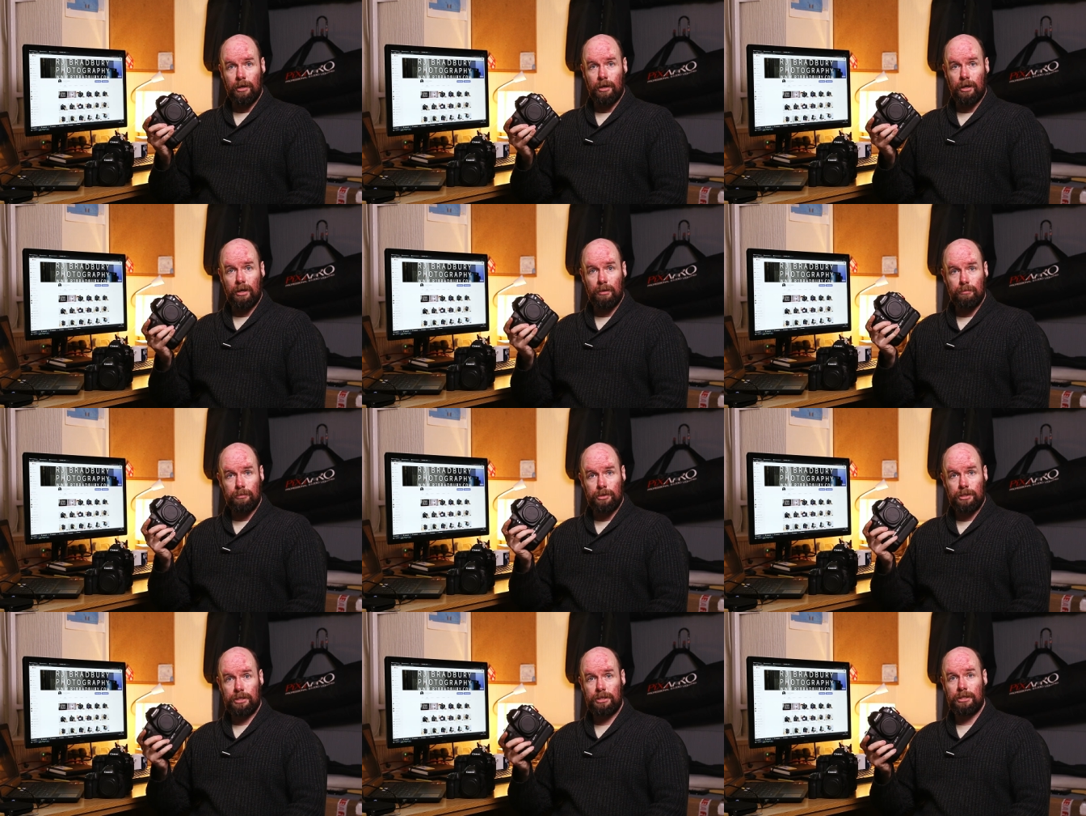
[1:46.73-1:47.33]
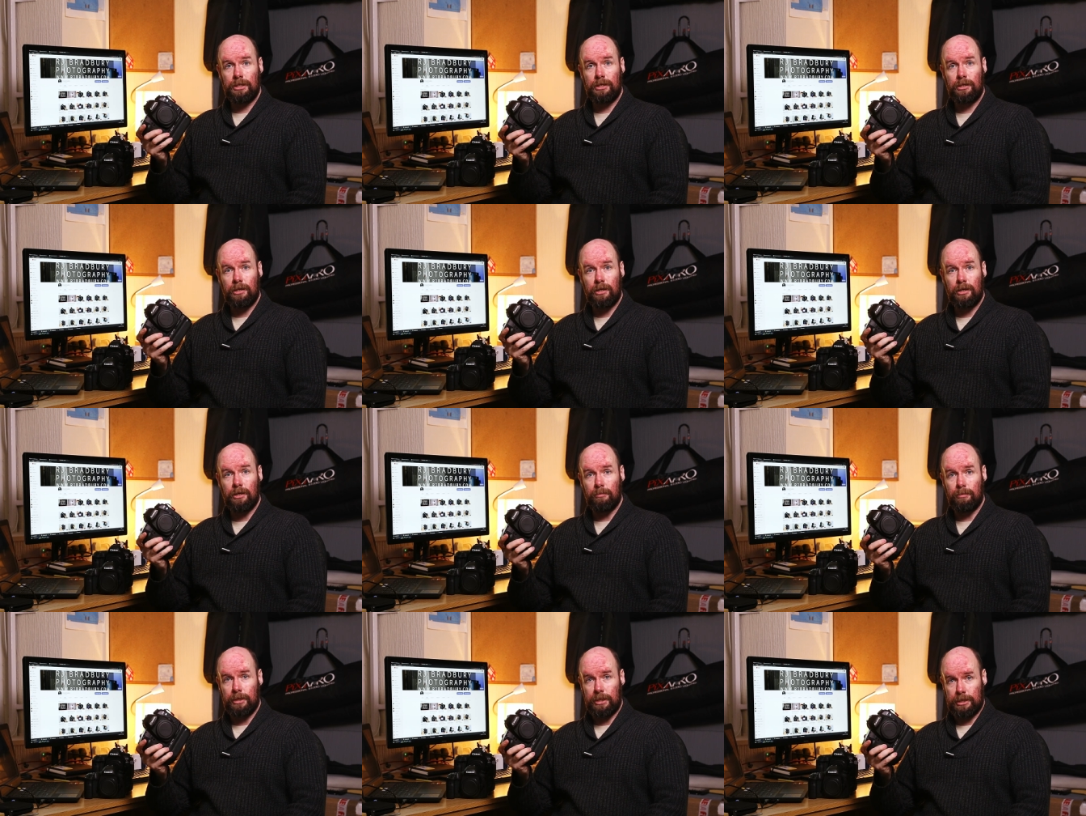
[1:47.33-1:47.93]
Um, still
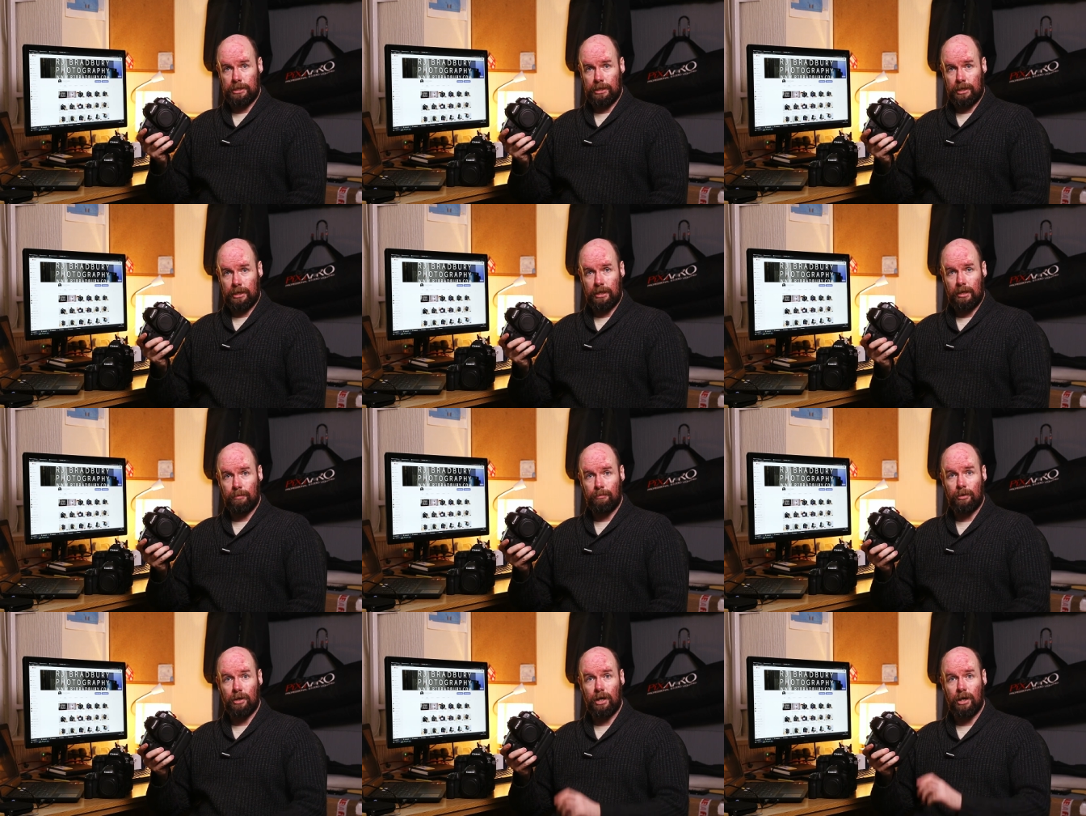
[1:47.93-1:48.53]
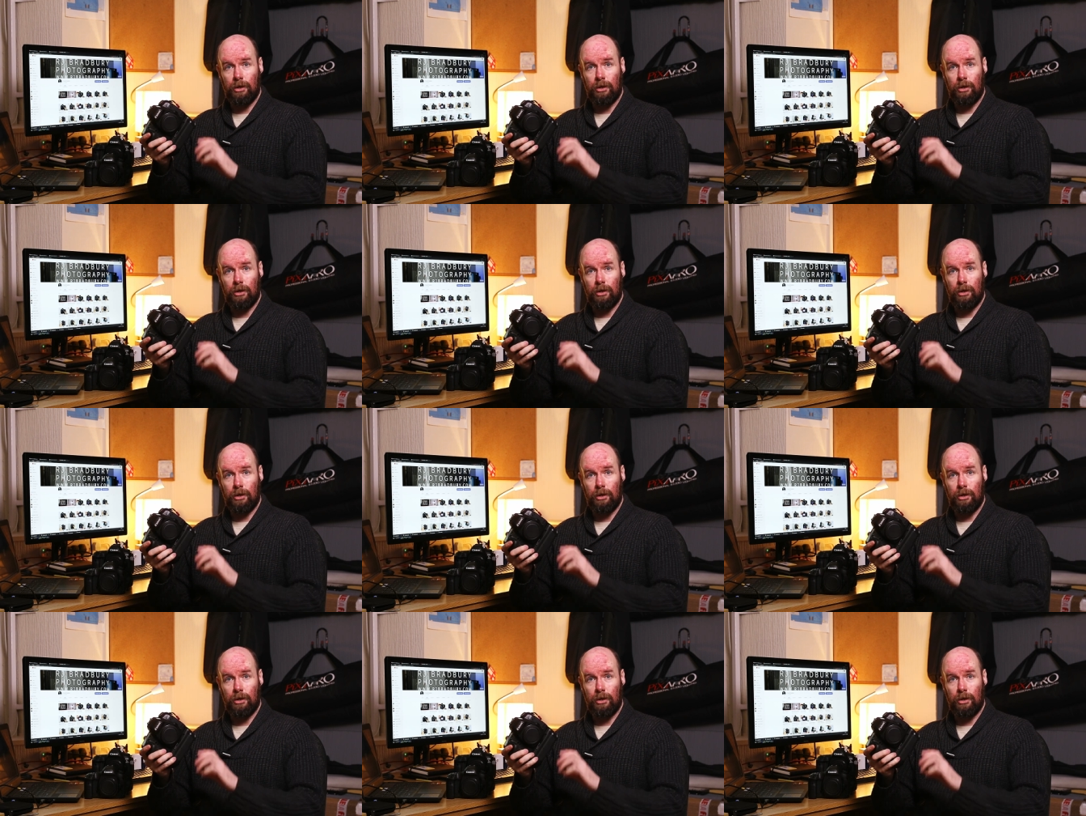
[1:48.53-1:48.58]
an amazing camera.